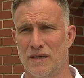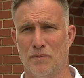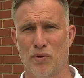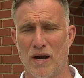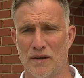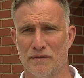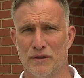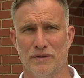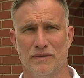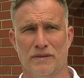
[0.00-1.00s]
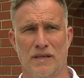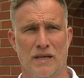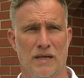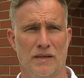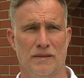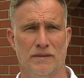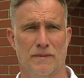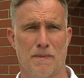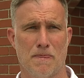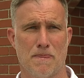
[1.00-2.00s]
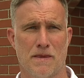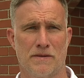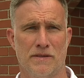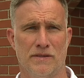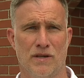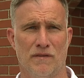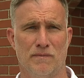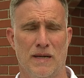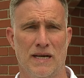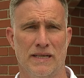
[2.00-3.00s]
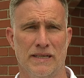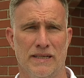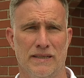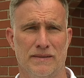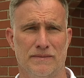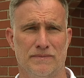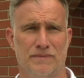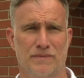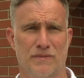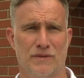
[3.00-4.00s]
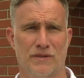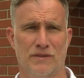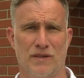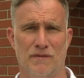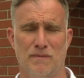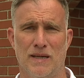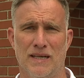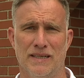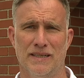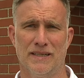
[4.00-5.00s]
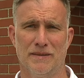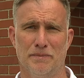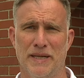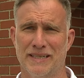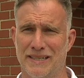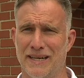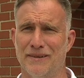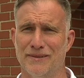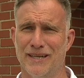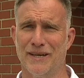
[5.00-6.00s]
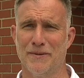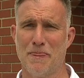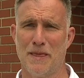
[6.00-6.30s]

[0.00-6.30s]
I'm proud of her. Uh, she's off my uh, she's off my uh, bank account now,